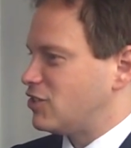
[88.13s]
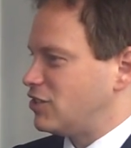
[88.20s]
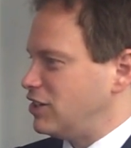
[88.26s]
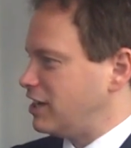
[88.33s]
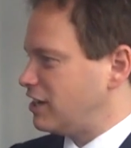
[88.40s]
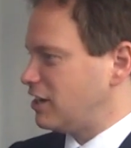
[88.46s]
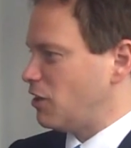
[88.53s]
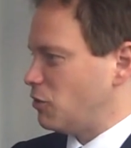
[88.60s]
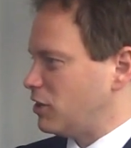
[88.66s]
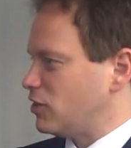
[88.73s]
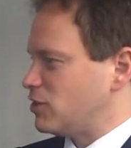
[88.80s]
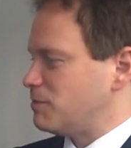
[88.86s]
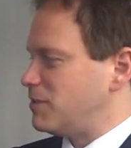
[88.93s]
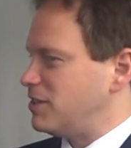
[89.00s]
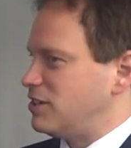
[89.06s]
It's
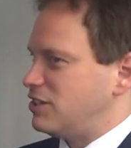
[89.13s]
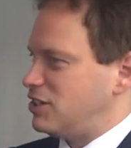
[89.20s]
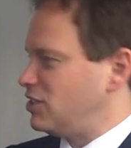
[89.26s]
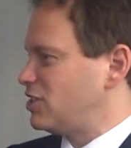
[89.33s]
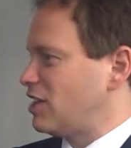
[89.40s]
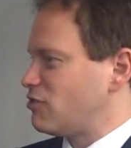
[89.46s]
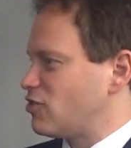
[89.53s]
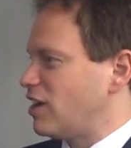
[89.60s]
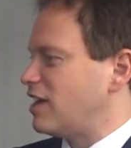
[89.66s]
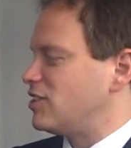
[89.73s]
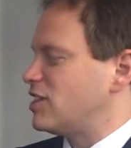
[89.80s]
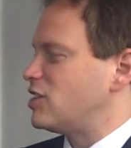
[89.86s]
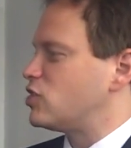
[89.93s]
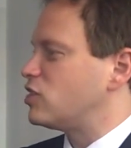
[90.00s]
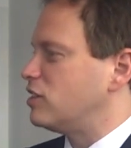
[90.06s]
Localism and
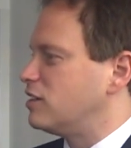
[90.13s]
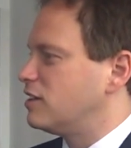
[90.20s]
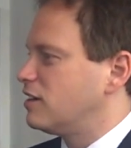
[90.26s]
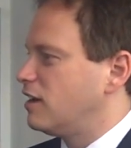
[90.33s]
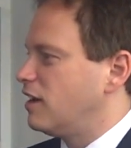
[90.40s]
Decentralisation